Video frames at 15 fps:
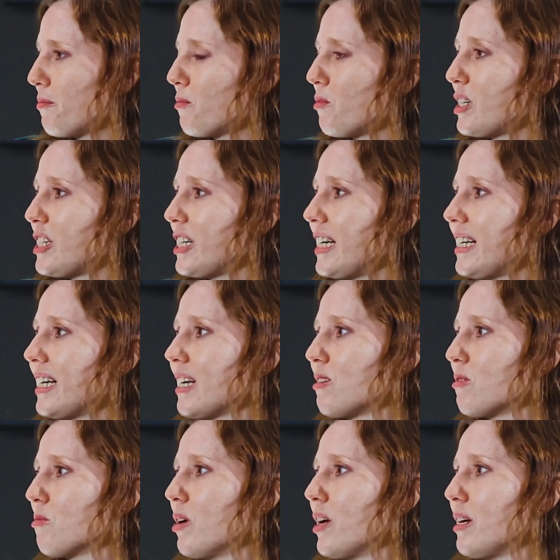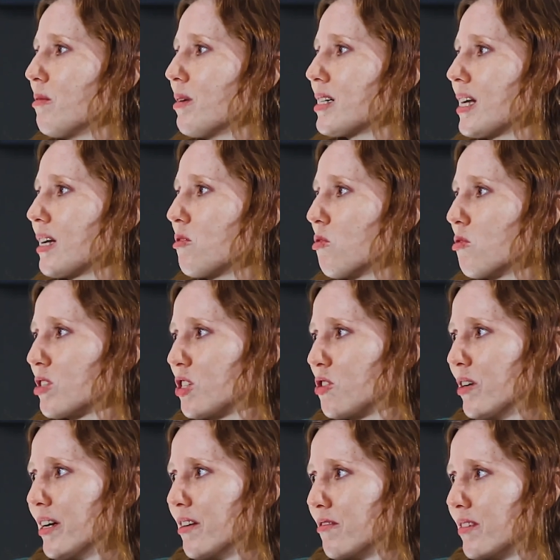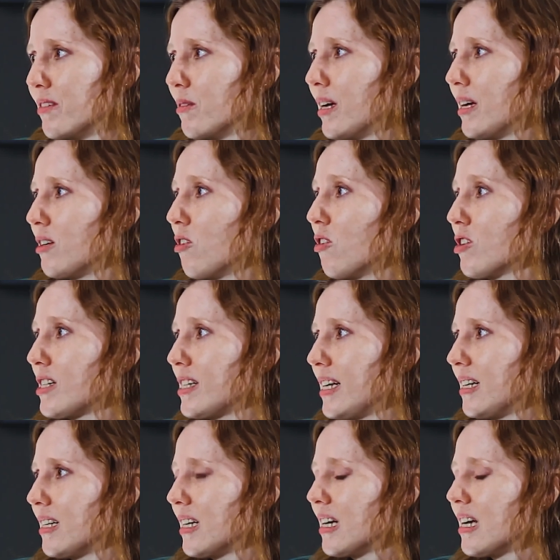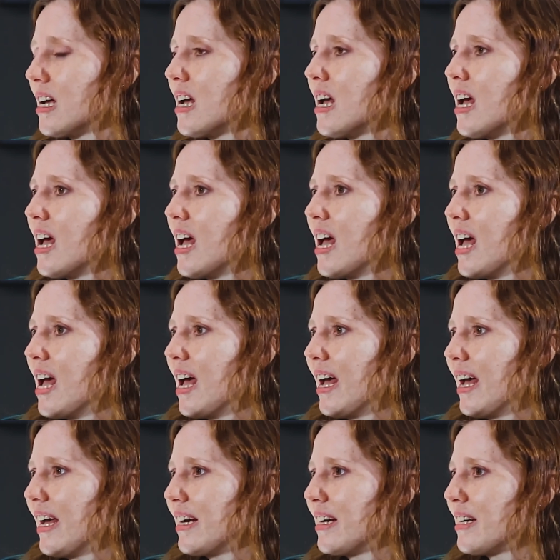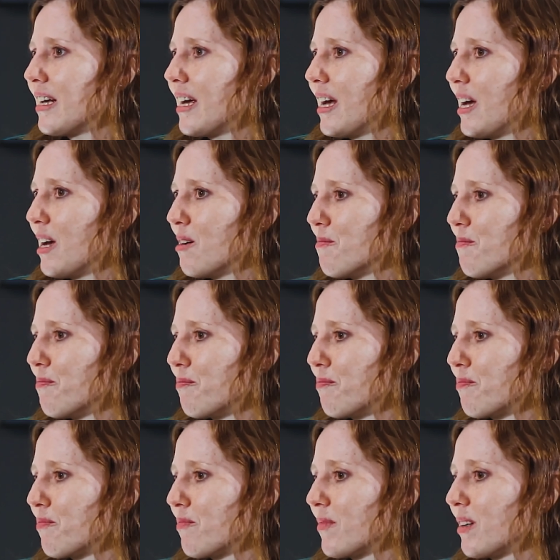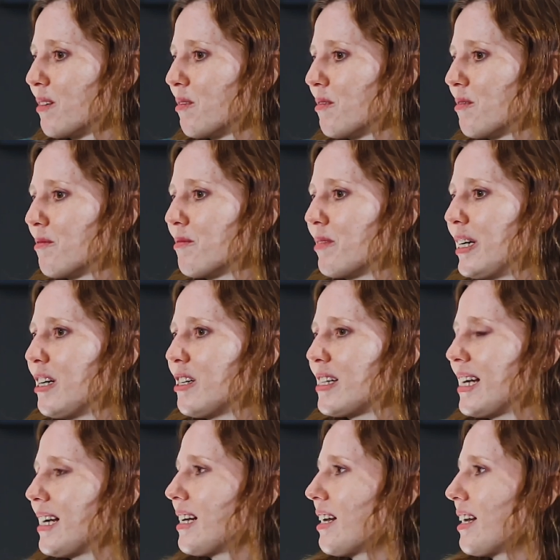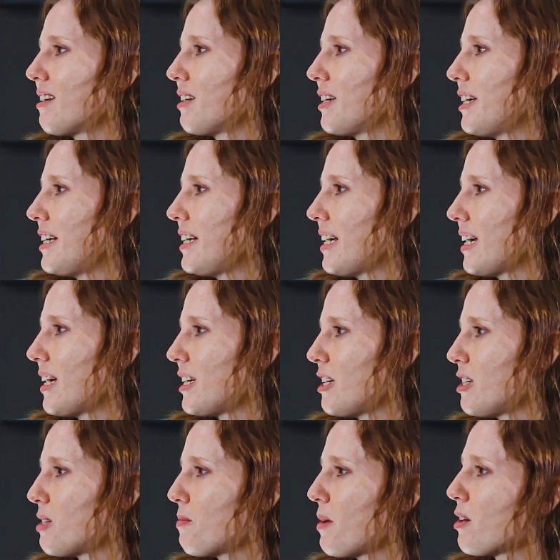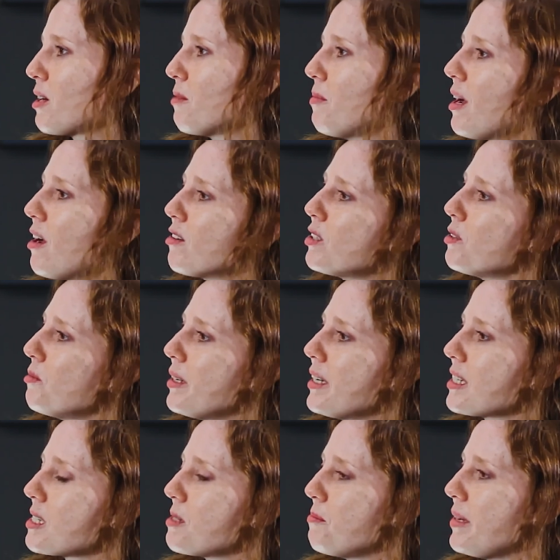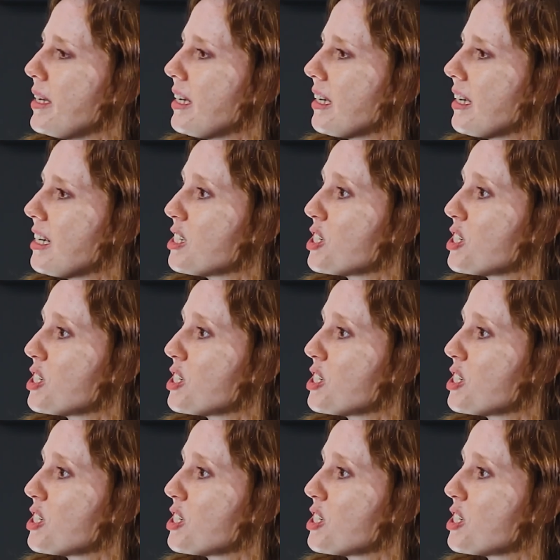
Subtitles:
which he did while he was at Hawks Drift at the Art Centre. And when he said earlier, he spoke about the works being in